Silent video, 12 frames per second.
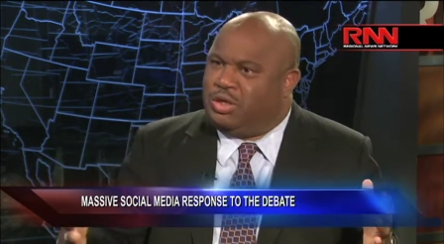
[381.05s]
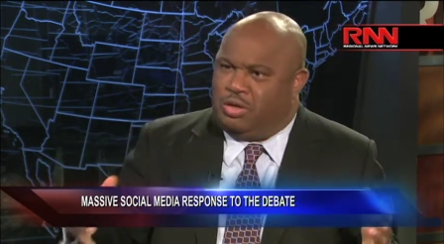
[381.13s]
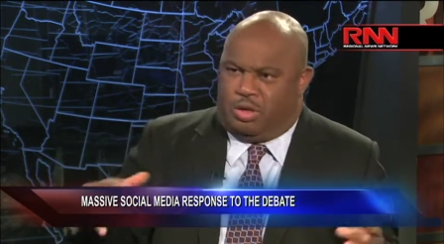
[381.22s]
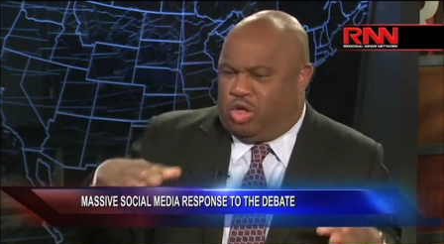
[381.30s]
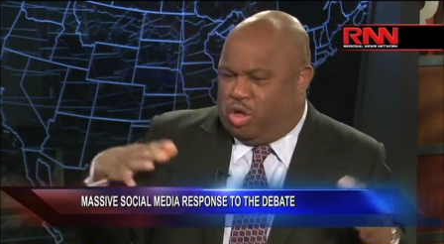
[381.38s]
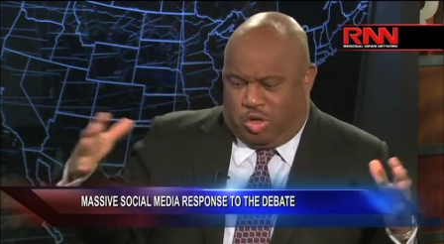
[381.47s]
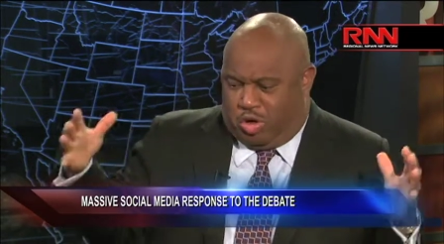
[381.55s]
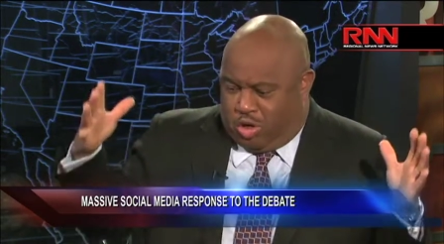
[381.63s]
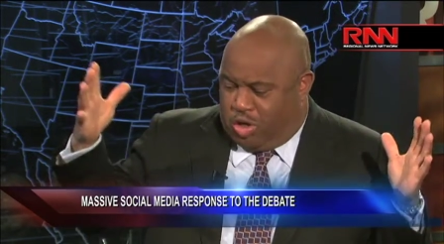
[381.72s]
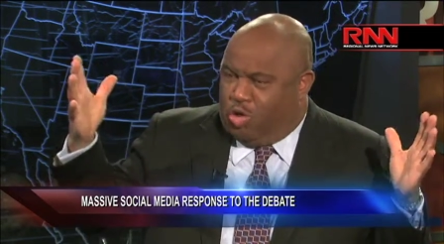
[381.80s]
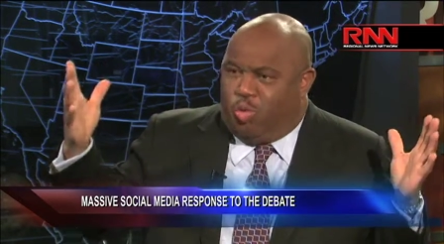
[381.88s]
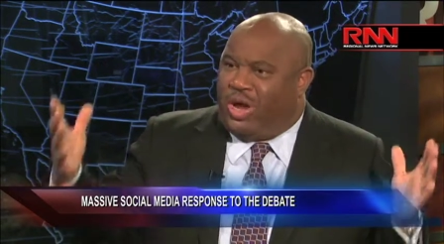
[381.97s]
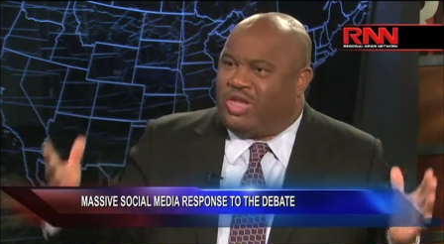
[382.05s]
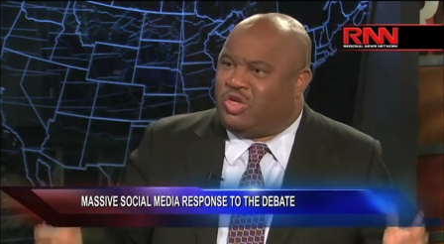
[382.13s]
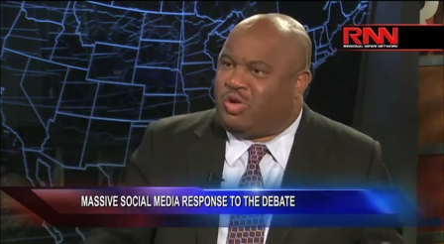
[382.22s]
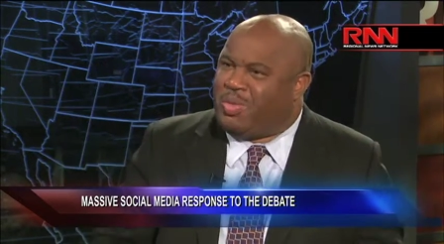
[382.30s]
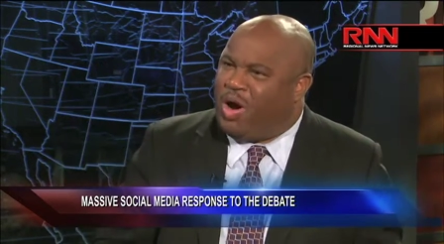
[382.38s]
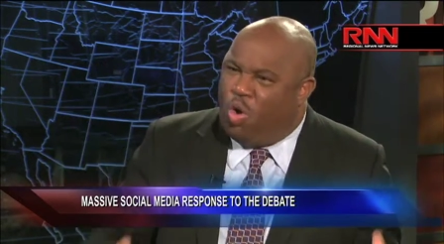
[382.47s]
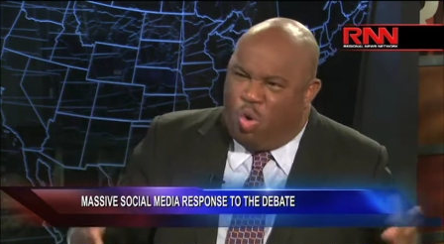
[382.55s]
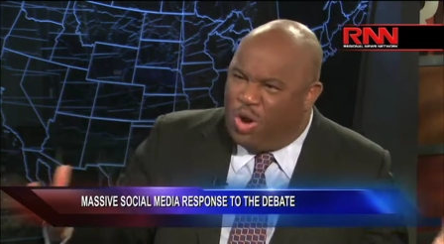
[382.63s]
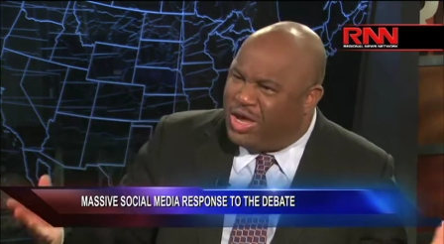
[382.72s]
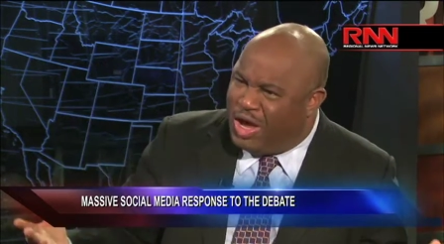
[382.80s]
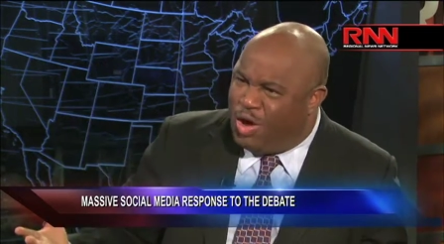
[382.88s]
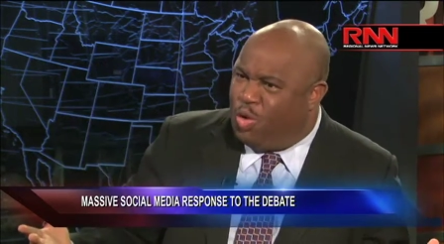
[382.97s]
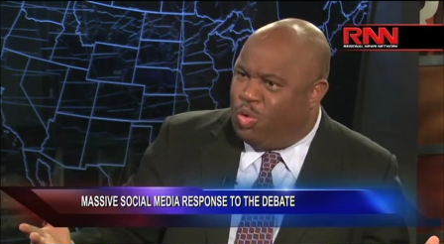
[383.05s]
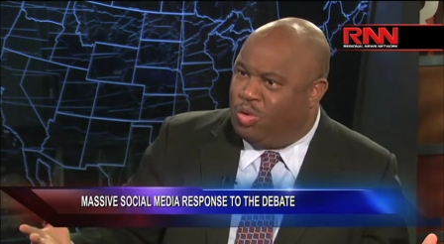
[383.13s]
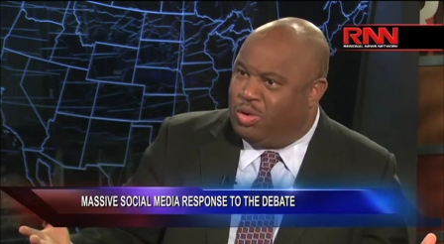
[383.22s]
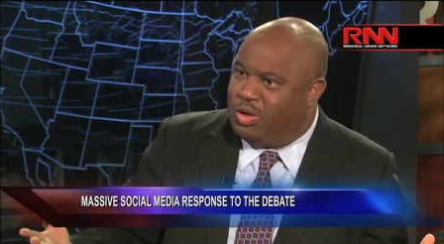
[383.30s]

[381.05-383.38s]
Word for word: You, you weigh too much. Who are you?